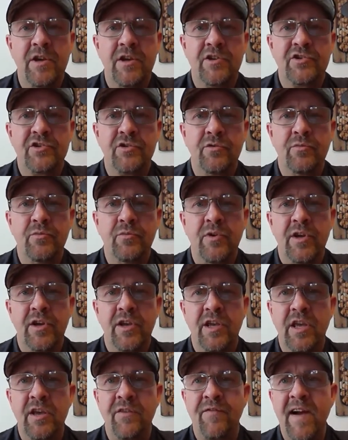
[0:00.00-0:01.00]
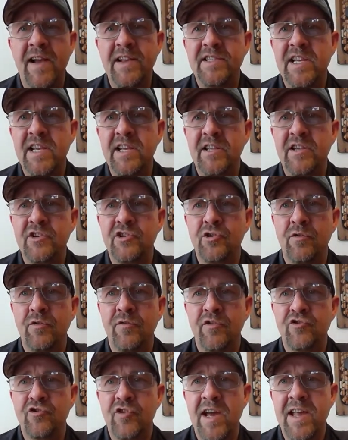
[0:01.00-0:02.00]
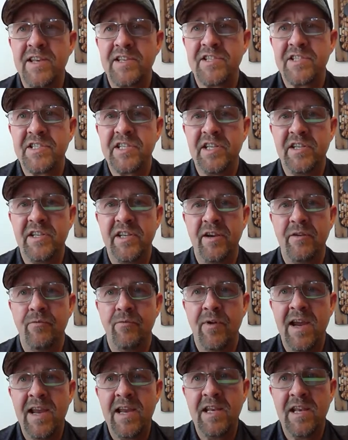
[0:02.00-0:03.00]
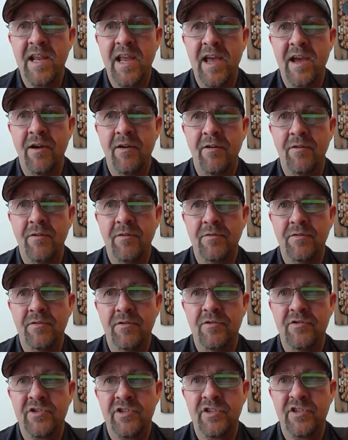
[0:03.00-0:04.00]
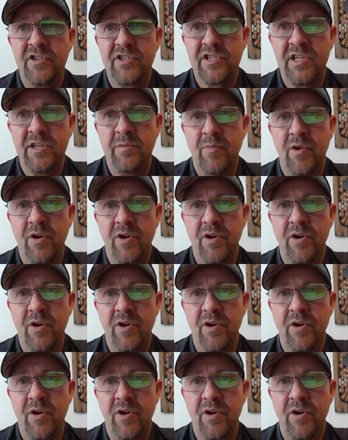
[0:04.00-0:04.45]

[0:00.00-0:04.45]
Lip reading: So if I take this over and try to send it right now using the send